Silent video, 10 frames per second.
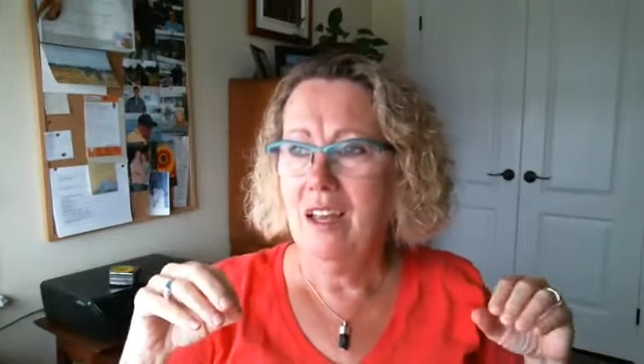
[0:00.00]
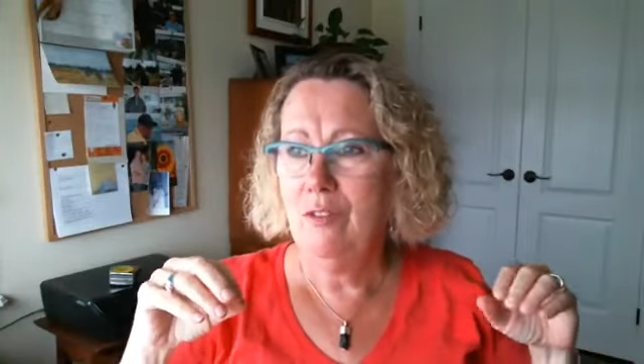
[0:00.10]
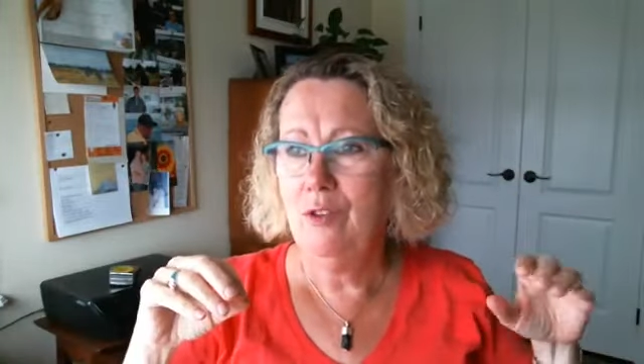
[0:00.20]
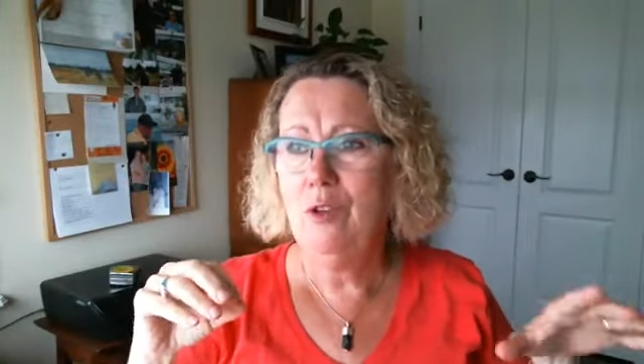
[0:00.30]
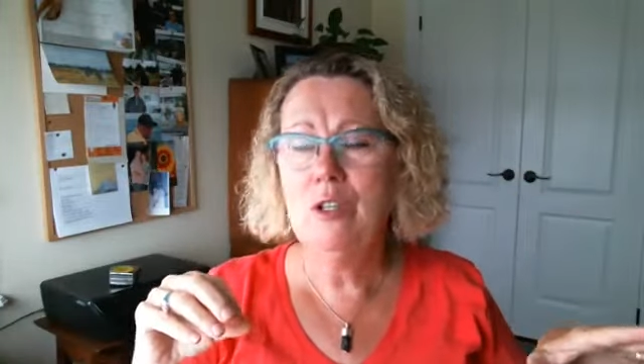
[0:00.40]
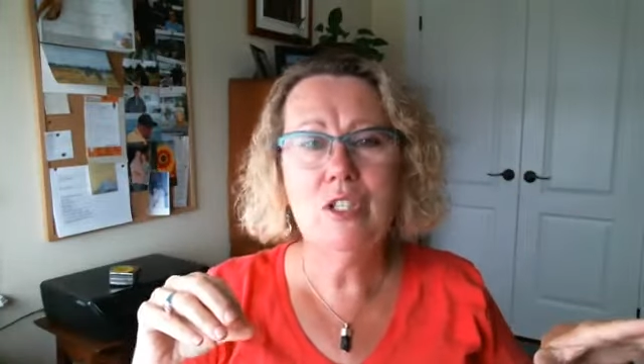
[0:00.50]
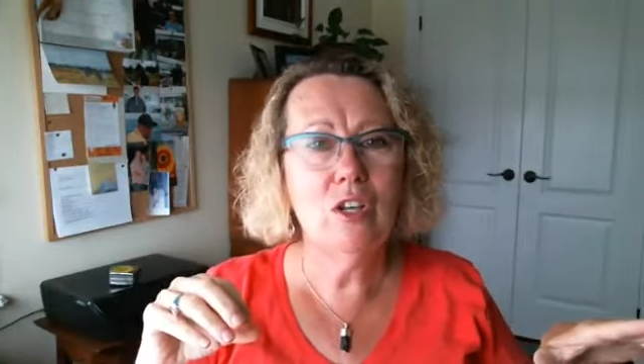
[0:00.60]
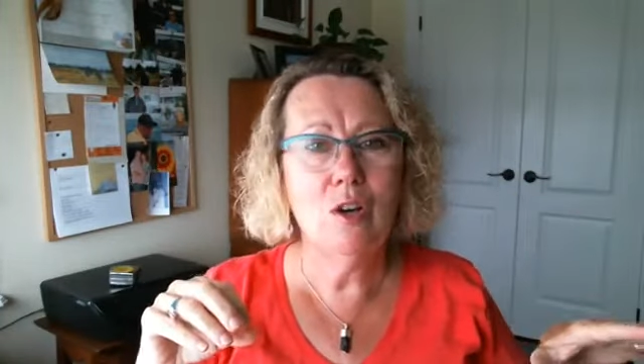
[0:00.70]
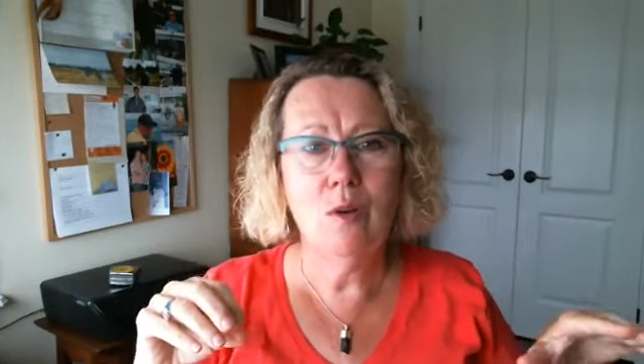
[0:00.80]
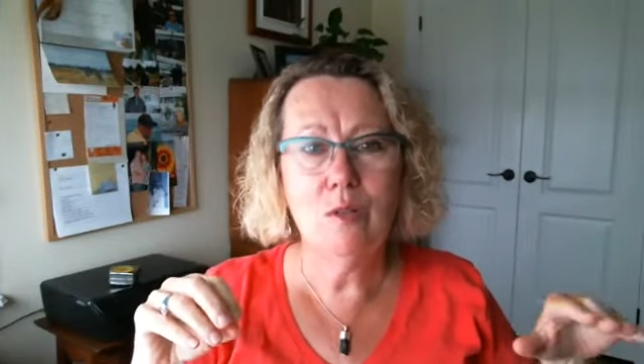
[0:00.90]
And a few years
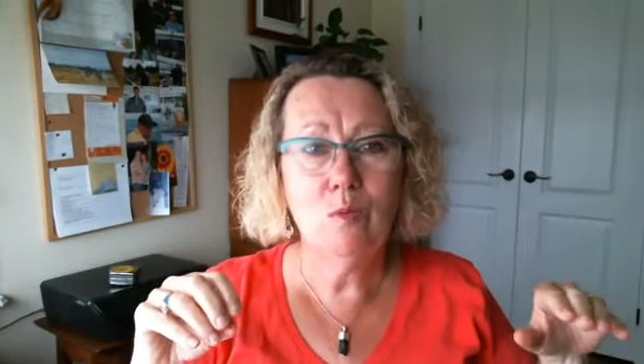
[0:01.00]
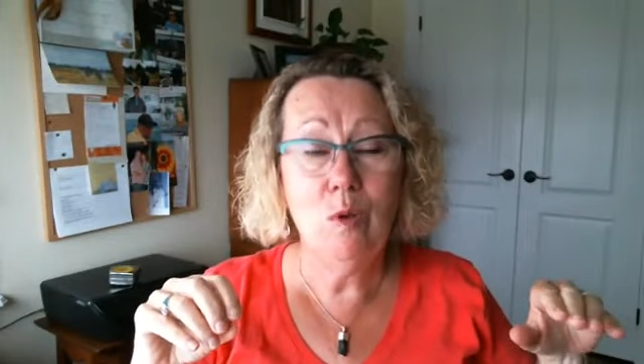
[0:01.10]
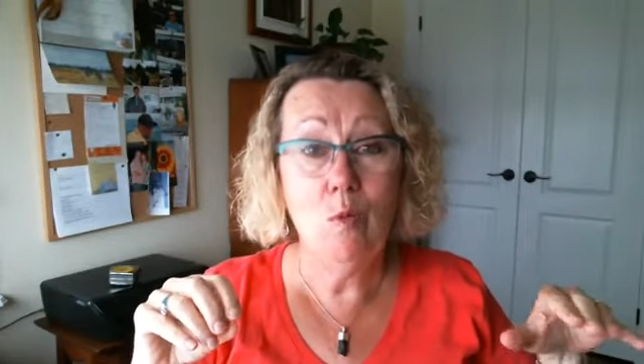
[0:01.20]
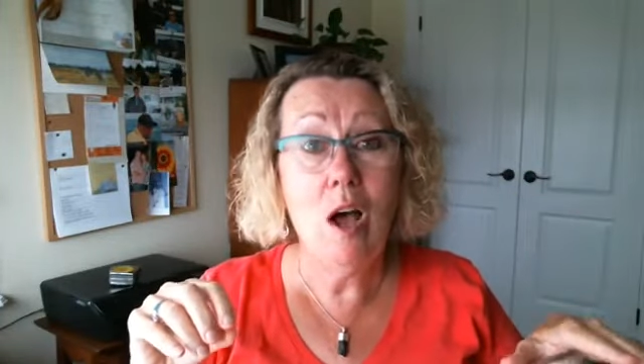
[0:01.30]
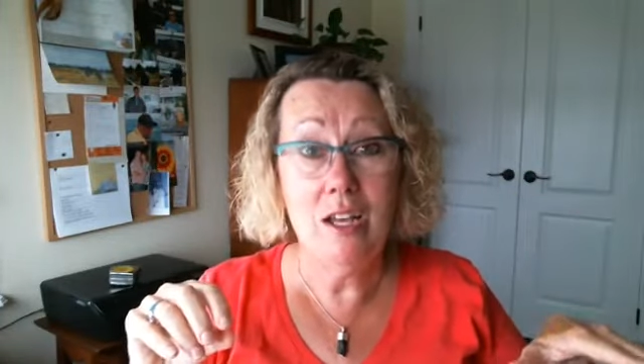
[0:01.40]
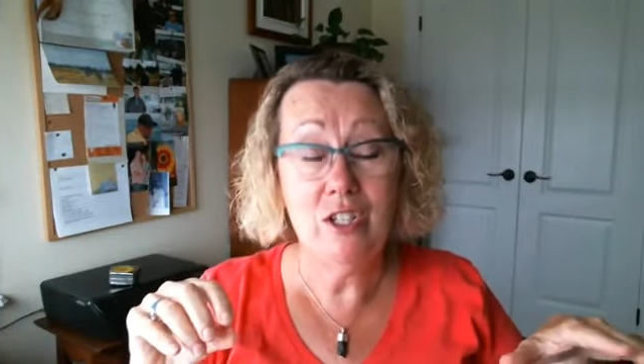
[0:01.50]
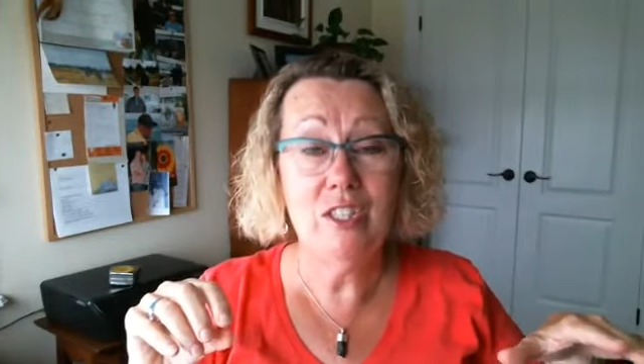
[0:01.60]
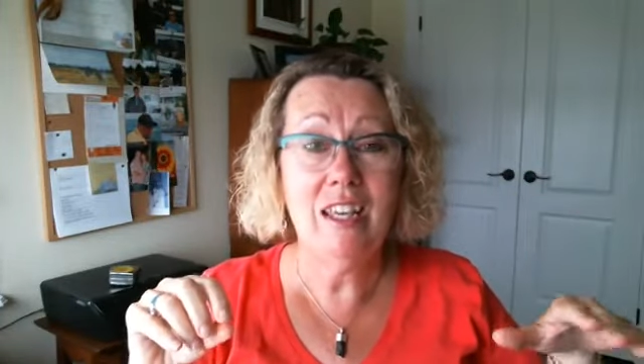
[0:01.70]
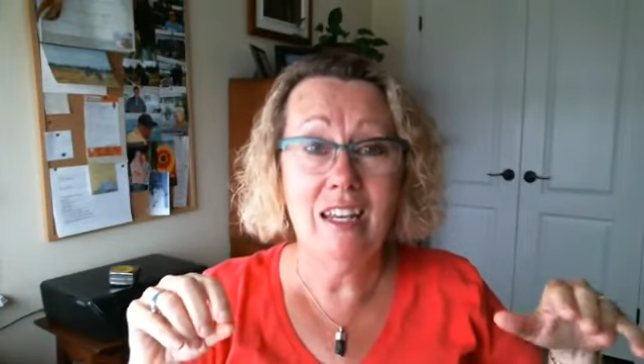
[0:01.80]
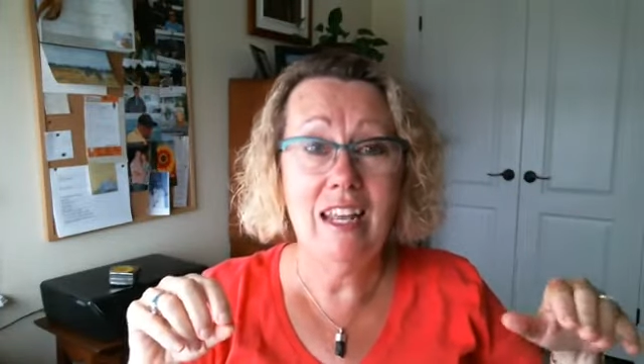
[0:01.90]
ago, we
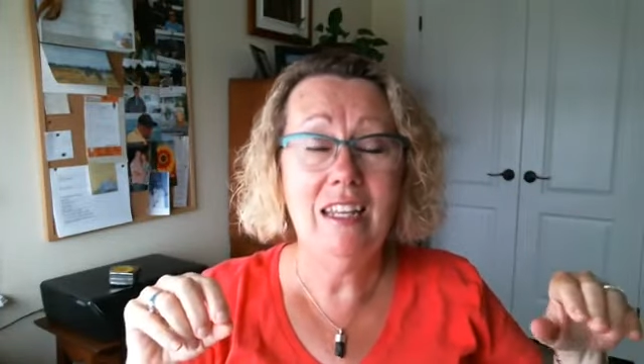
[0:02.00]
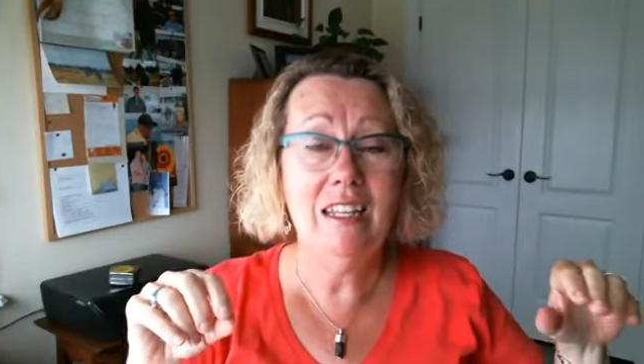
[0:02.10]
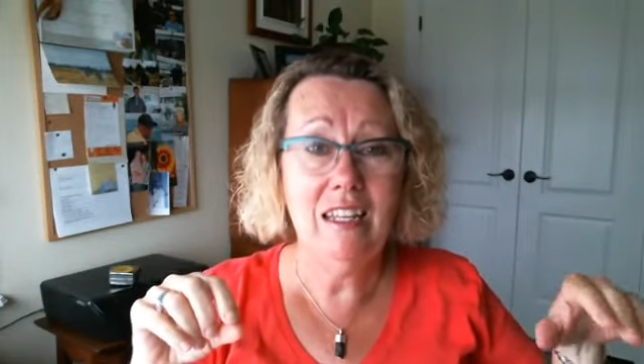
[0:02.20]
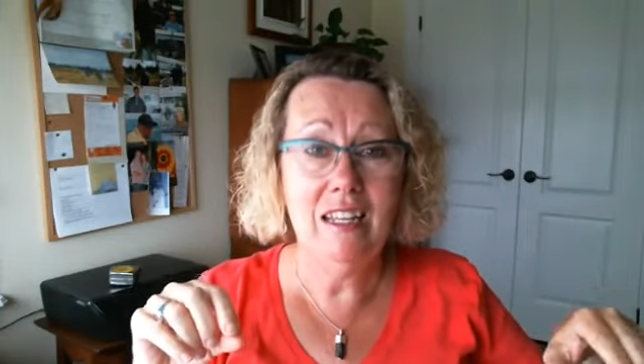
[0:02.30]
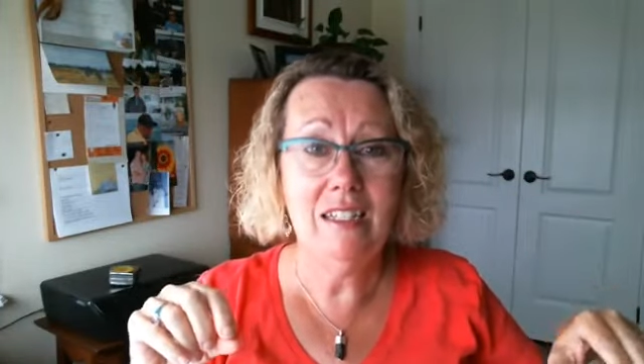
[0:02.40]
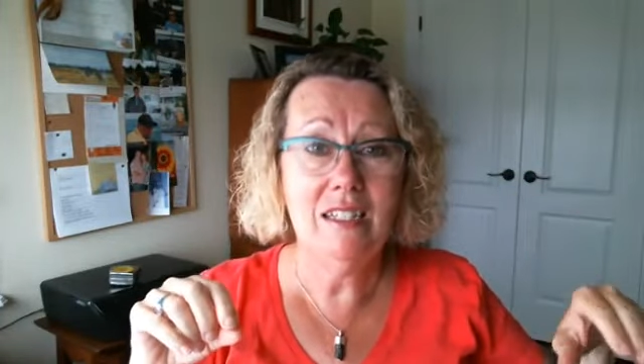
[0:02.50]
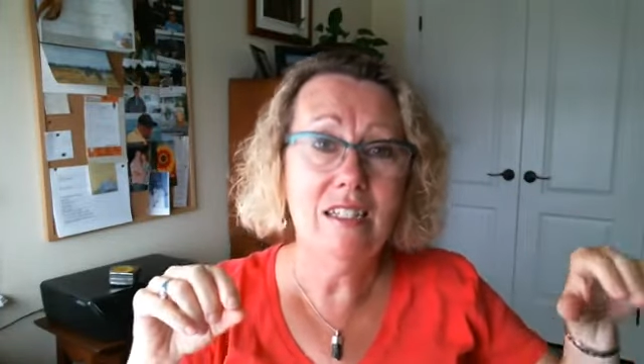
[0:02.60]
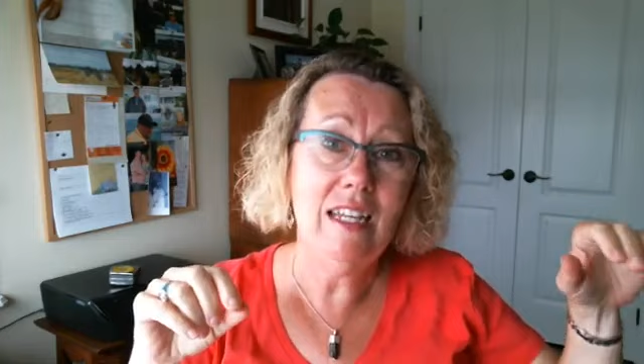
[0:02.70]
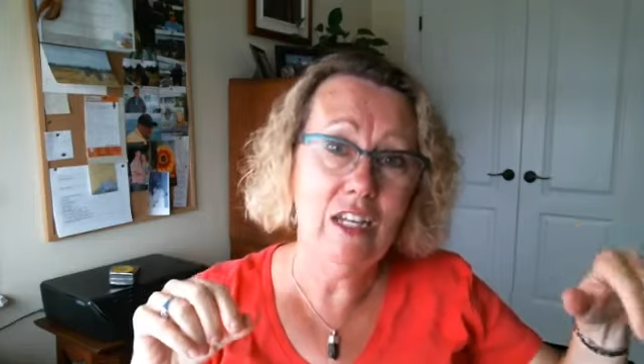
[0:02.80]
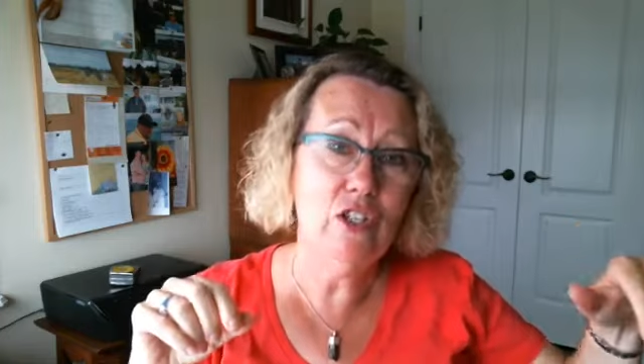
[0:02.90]
watched the Canadian geese
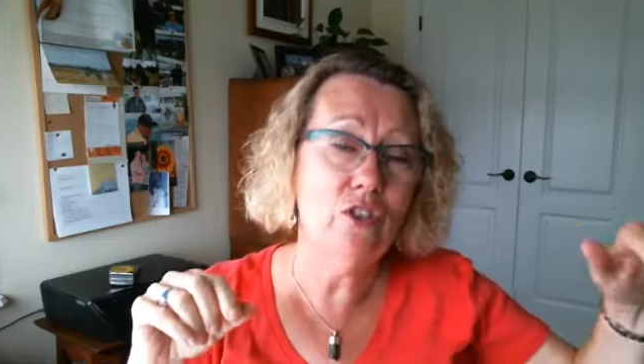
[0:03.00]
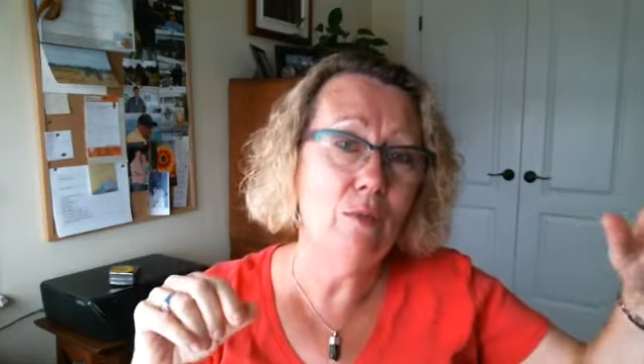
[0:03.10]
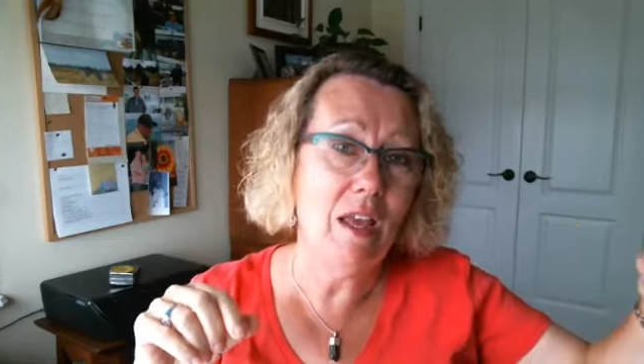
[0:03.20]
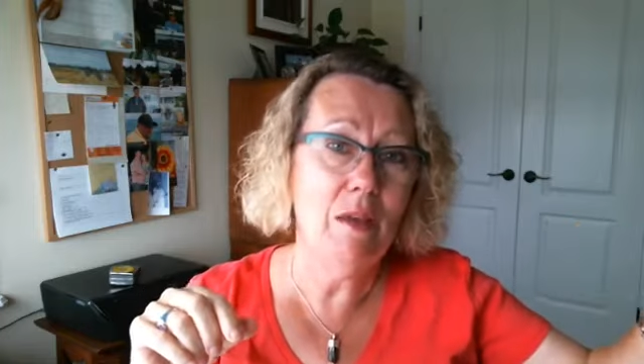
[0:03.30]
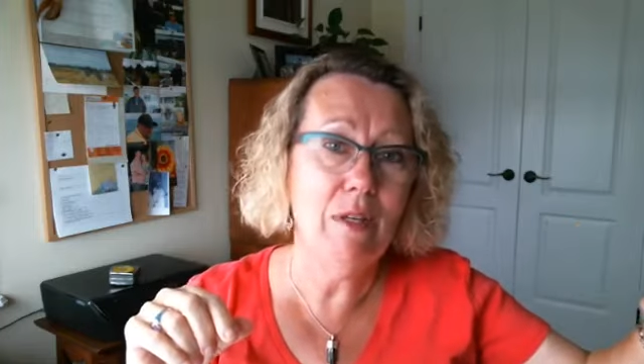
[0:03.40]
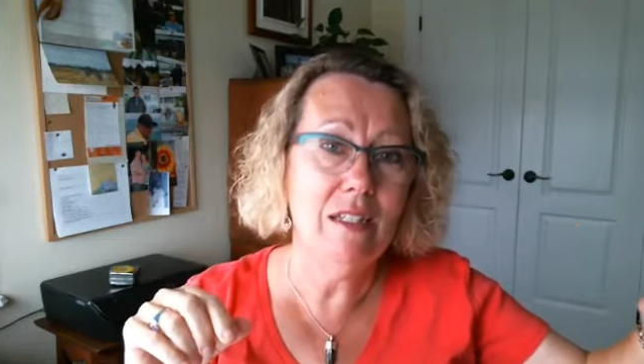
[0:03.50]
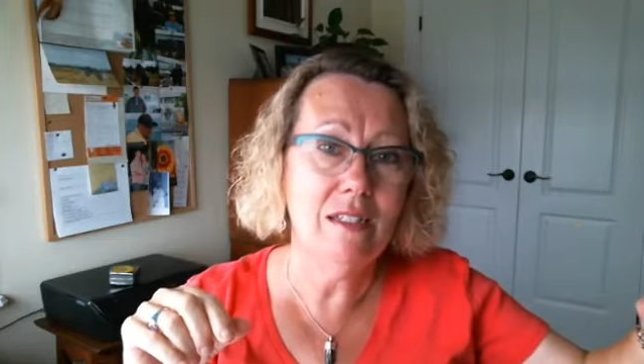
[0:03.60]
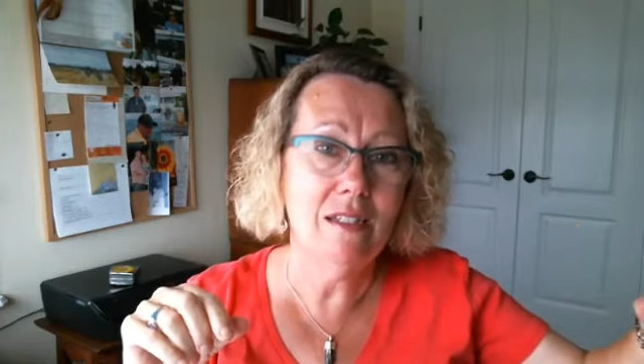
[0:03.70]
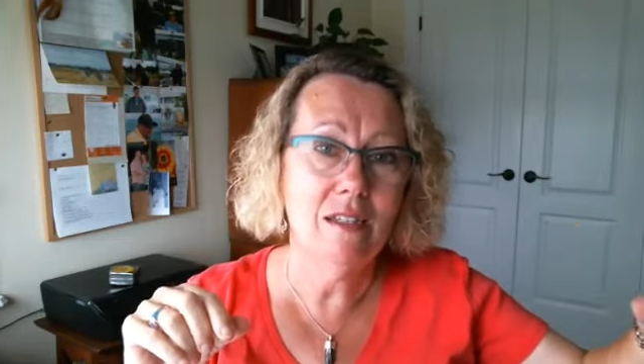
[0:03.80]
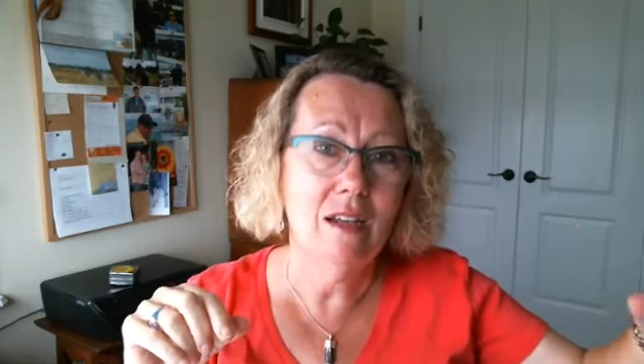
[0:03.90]
teach their
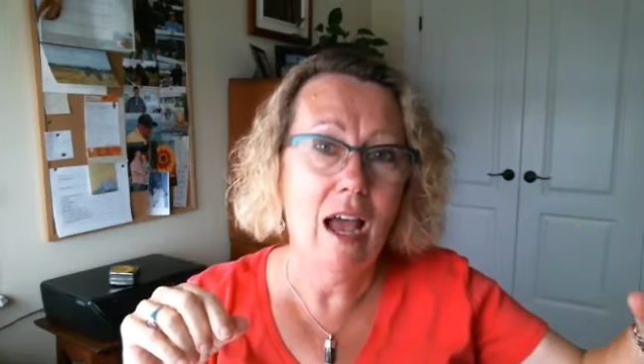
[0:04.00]
babies